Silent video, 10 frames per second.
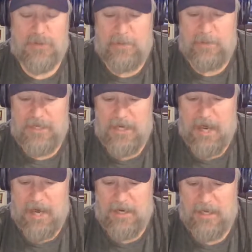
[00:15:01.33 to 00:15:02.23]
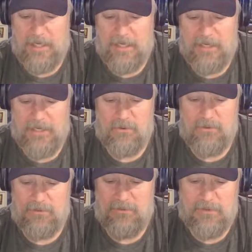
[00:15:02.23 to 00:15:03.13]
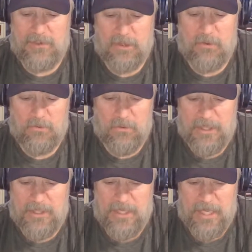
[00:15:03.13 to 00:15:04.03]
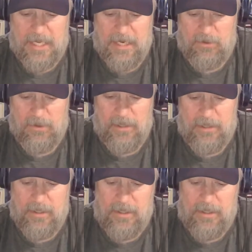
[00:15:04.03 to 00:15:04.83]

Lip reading: Probably not. I don't really think I would.